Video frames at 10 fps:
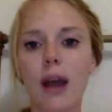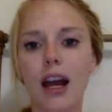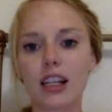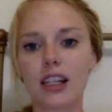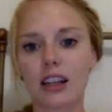
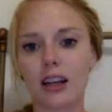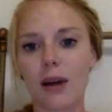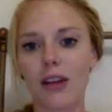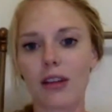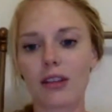passionate
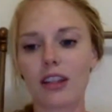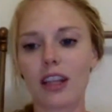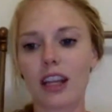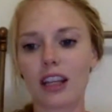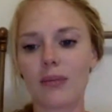about those
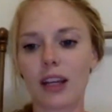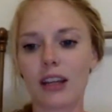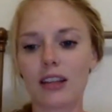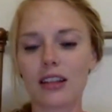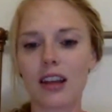things
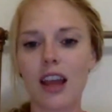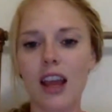because